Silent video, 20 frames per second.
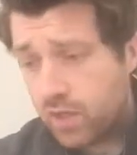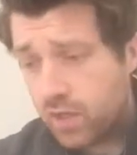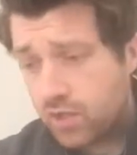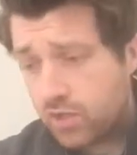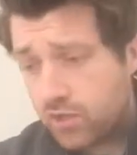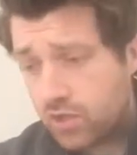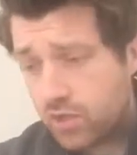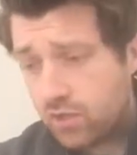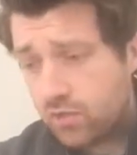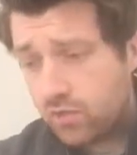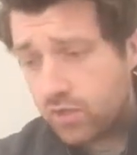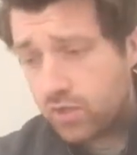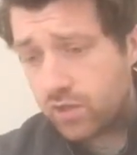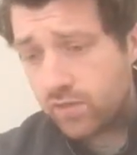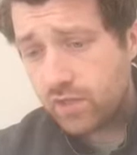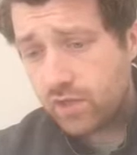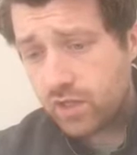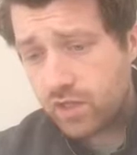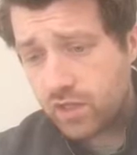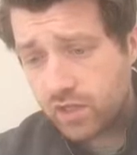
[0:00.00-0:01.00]
So
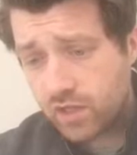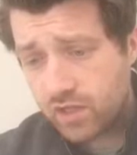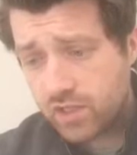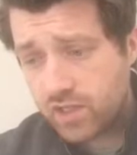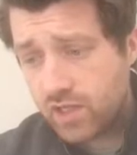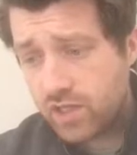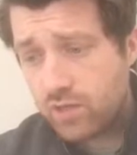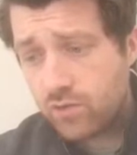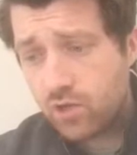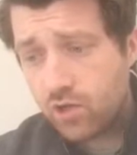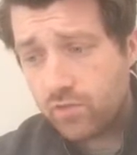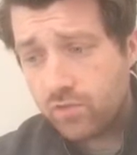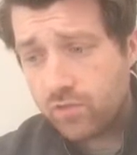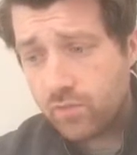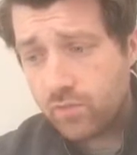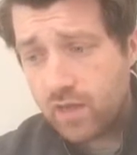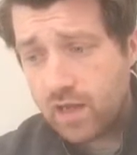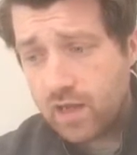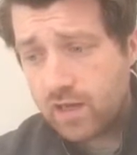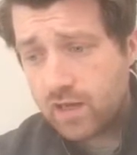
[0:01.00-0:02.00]
continuing on
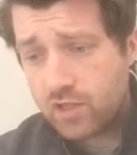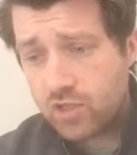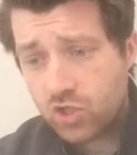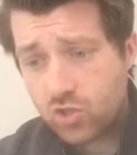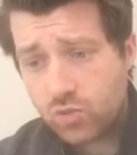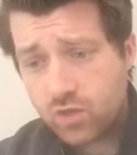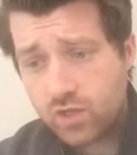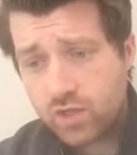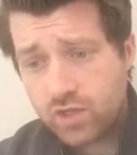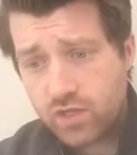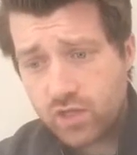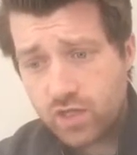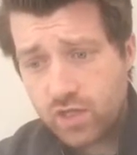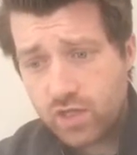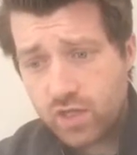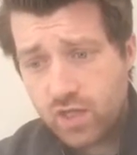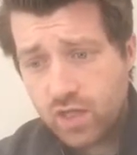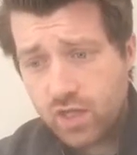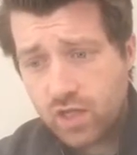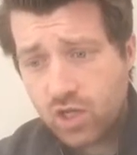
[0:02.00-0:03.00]
from that, I just wanted to
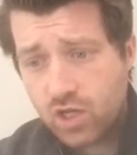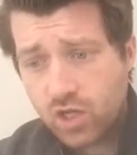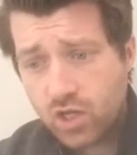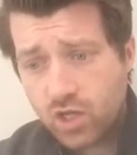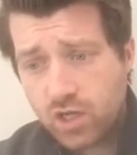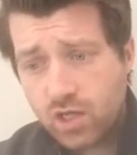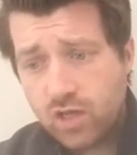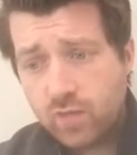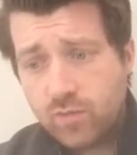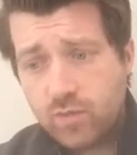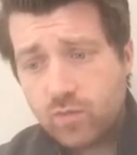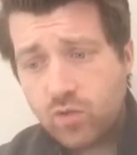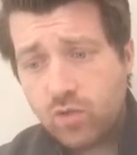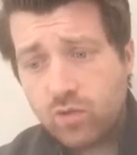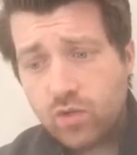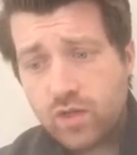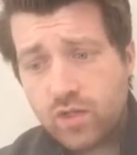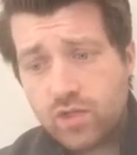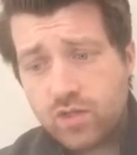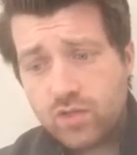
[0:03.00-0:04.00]
look a little bit
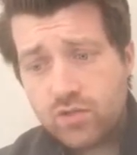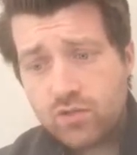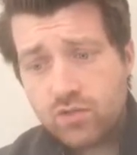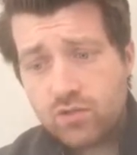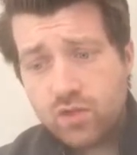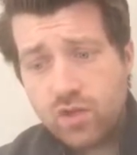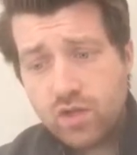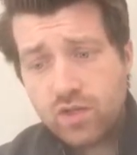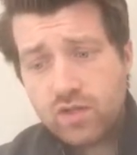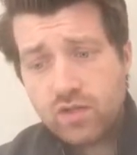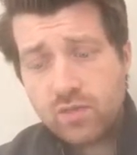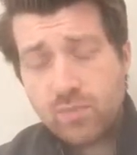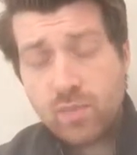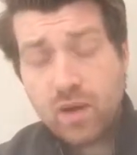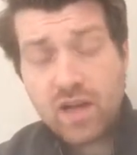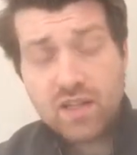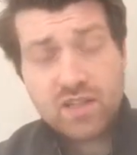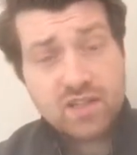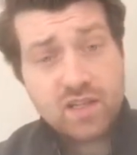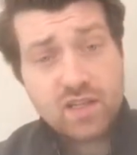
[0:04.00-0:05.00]
more into
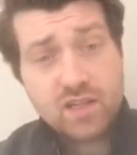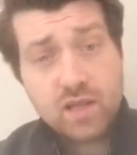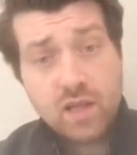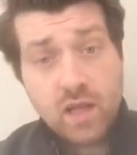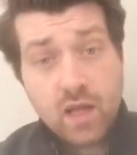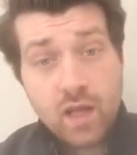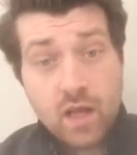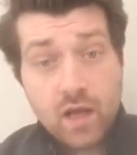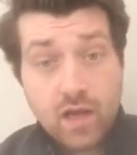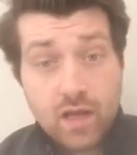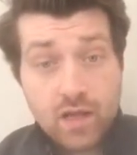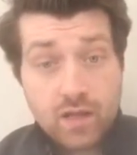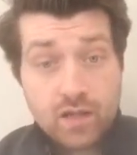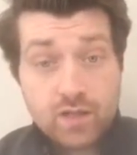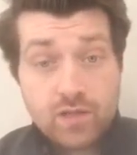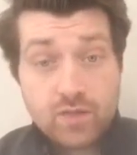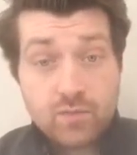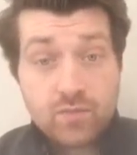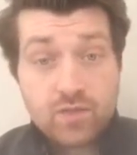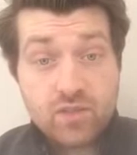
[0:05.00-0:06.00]
putting and
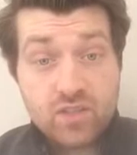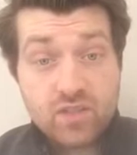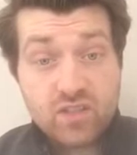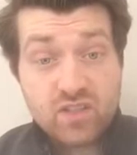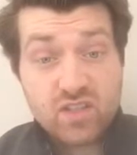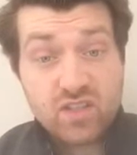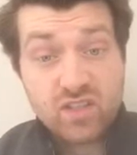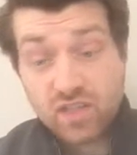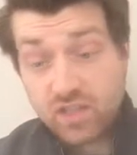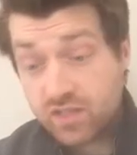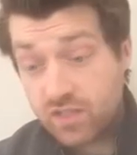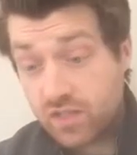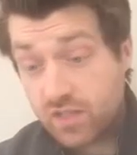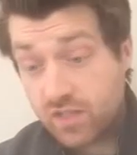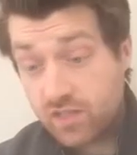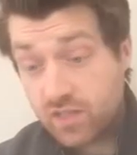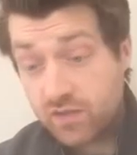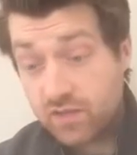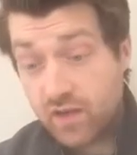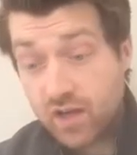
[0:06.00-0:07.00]
some
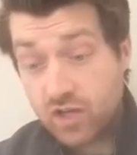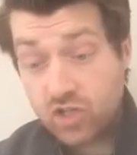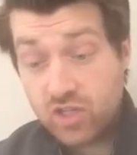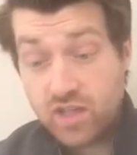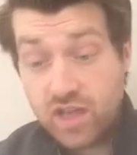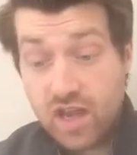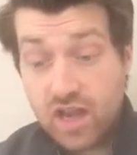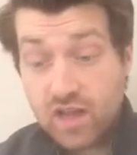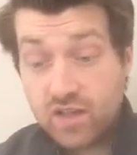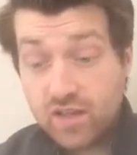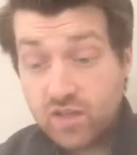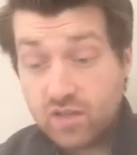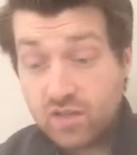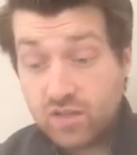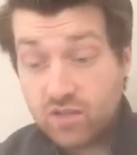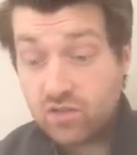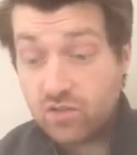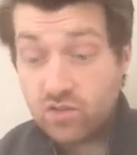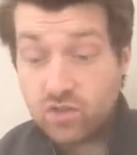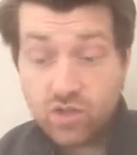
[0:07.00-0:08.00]
statistics I've actually gathered,
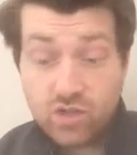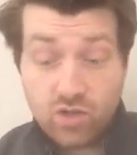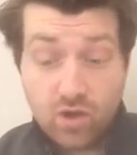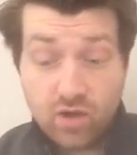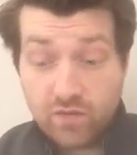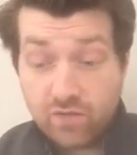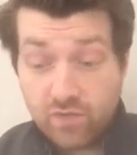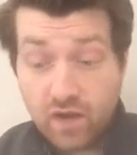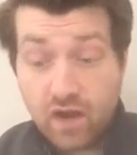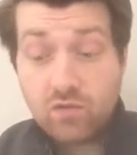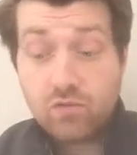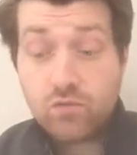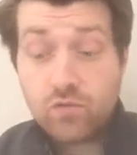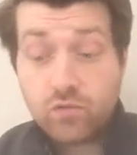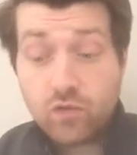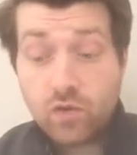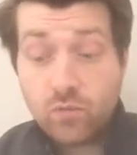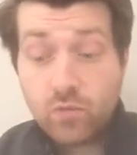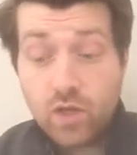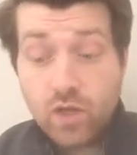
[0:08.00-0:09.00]
or I found
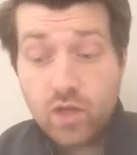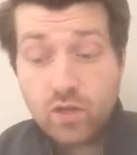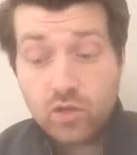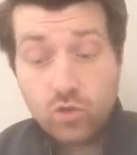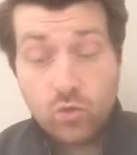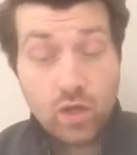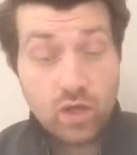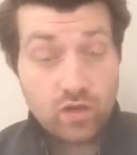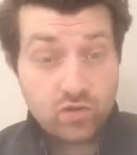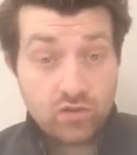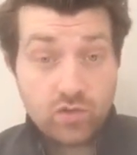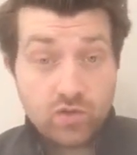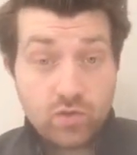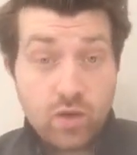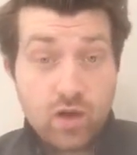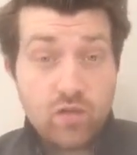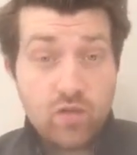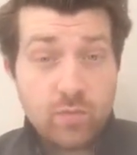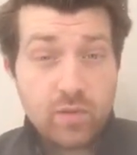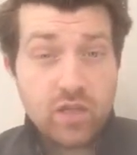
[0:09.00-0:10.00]
from
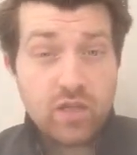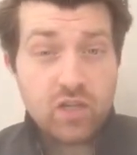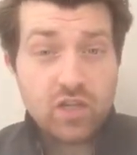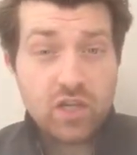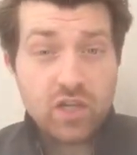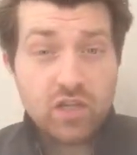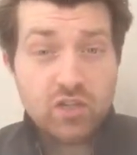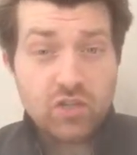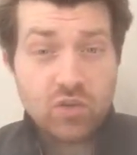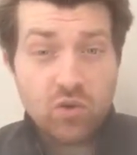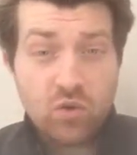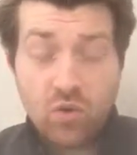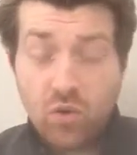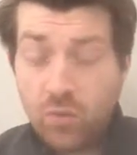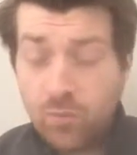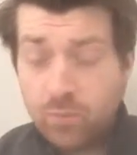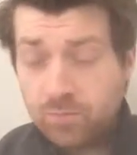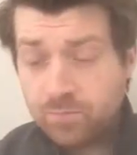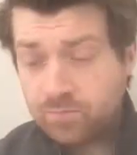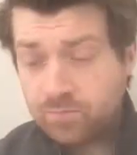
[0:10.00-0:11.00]
2012 on the PGA Tour.